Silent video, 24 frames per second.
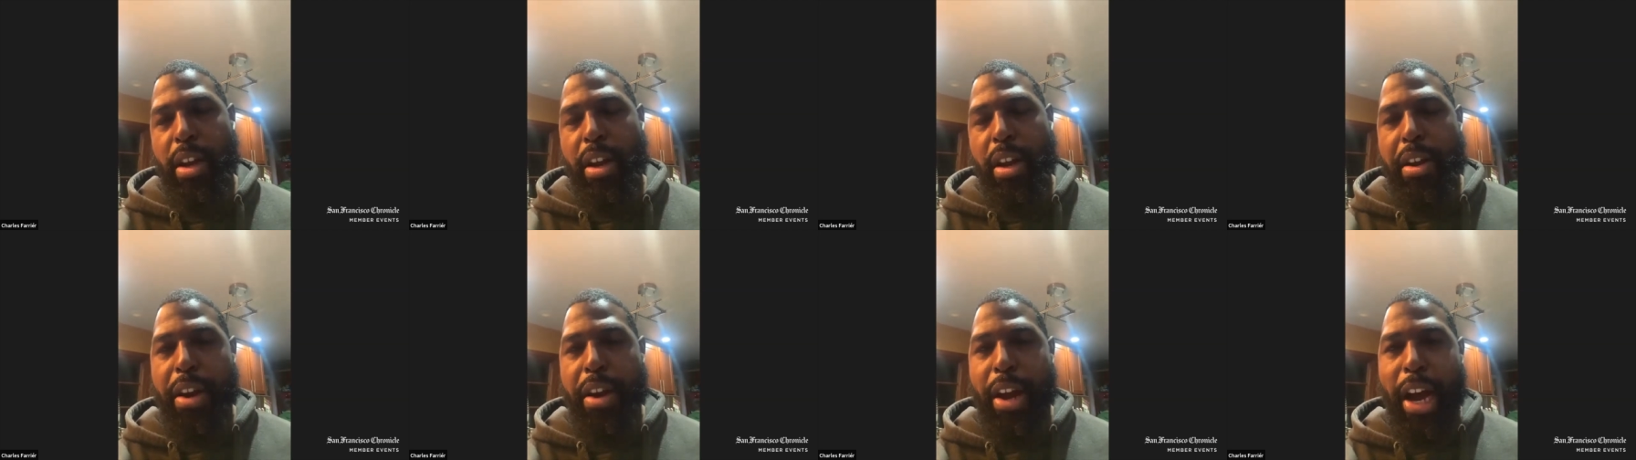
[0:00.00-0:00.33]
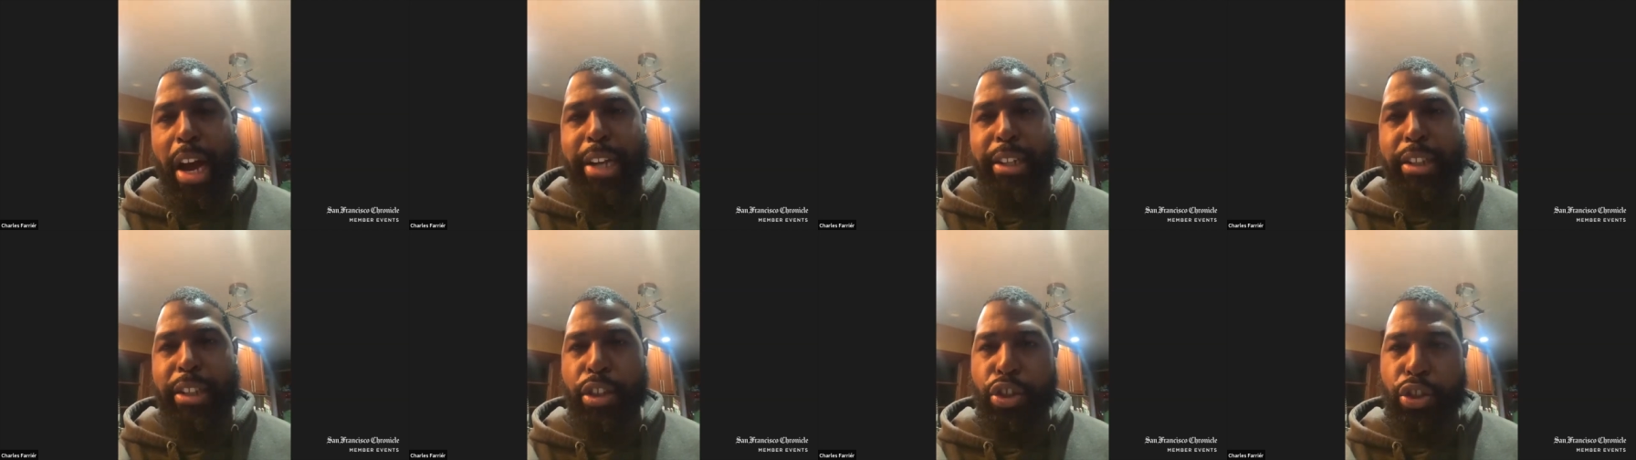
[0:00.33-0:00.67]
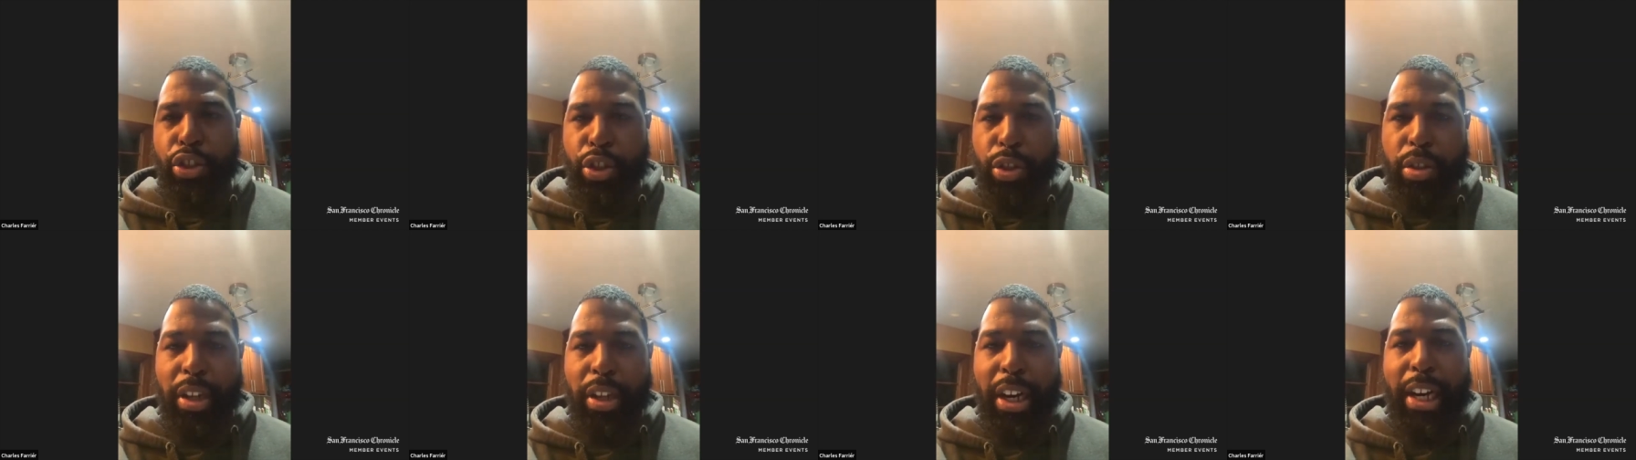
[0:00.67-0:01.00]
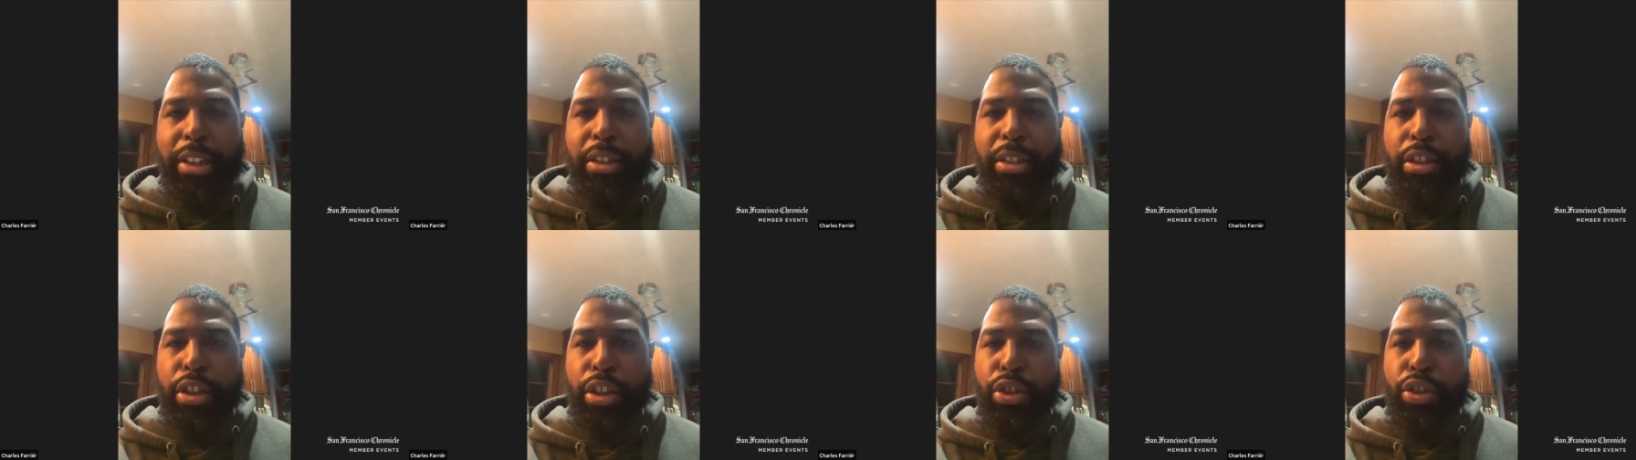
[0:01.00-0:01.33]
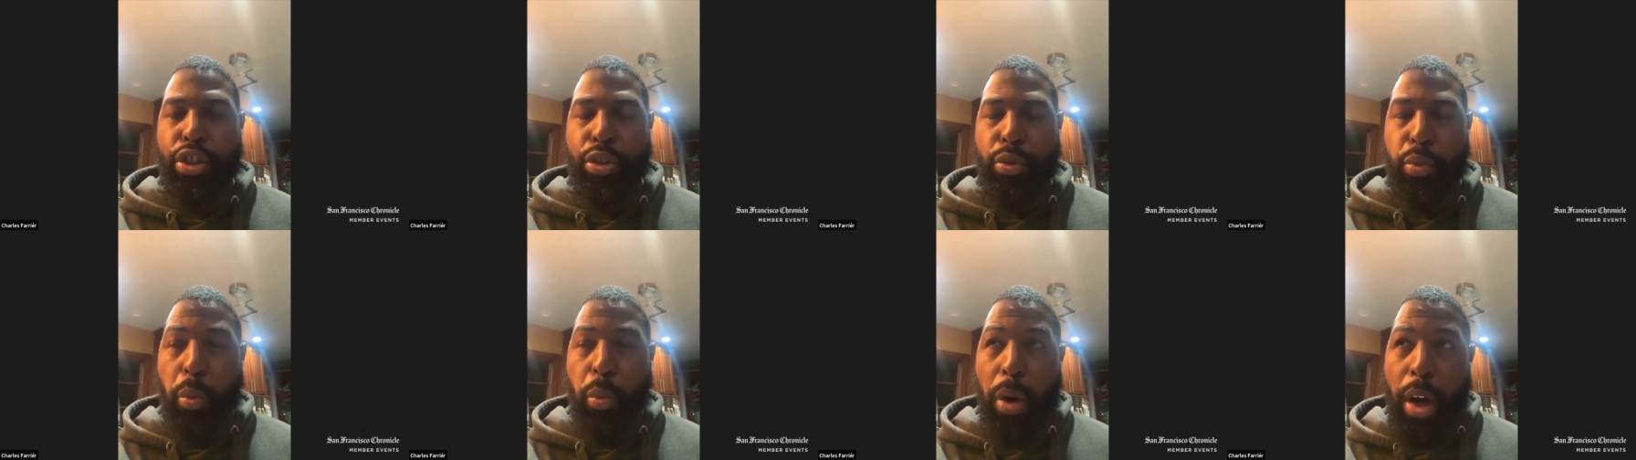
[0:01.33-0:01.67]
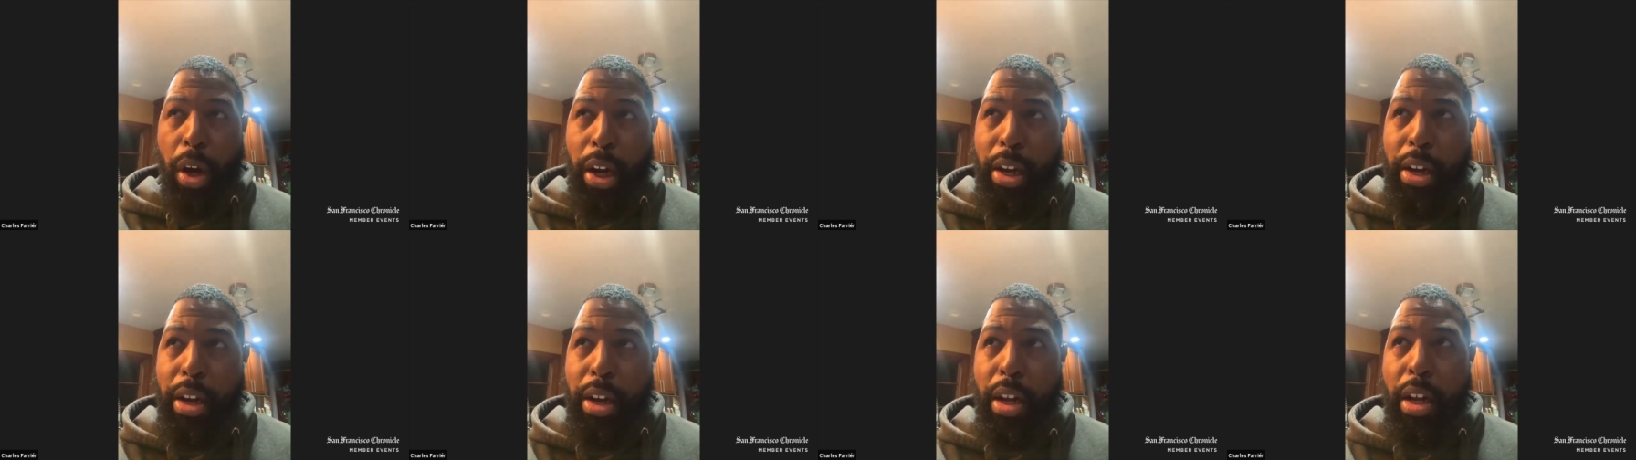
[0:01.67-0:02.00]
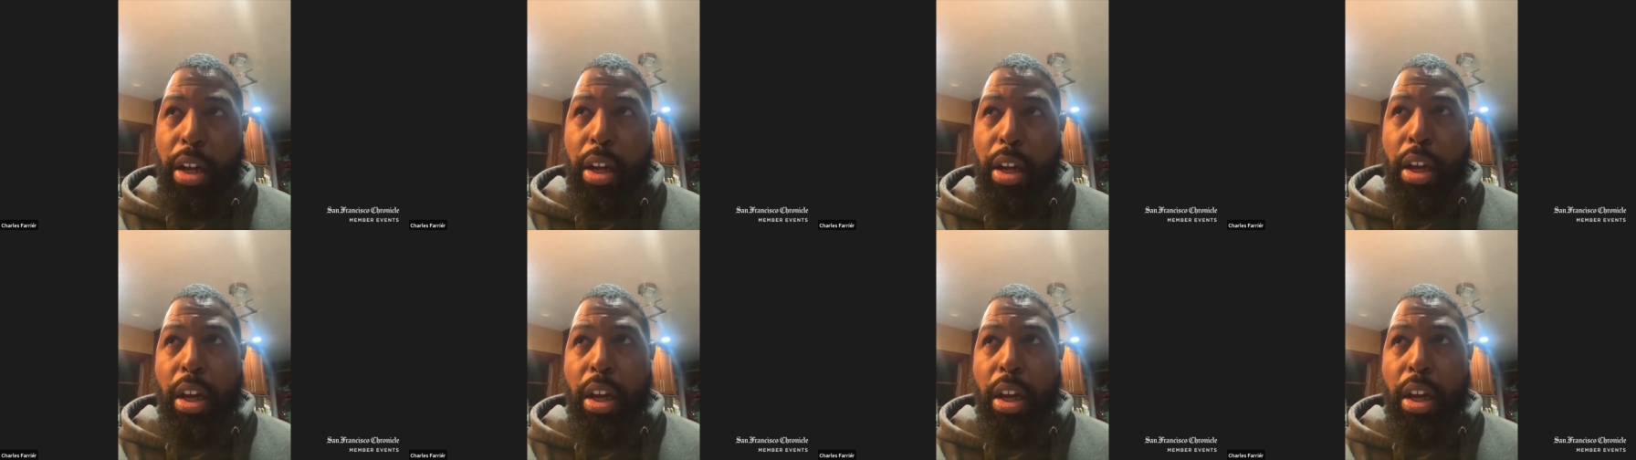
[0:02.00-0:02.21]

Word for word: nine to nine to one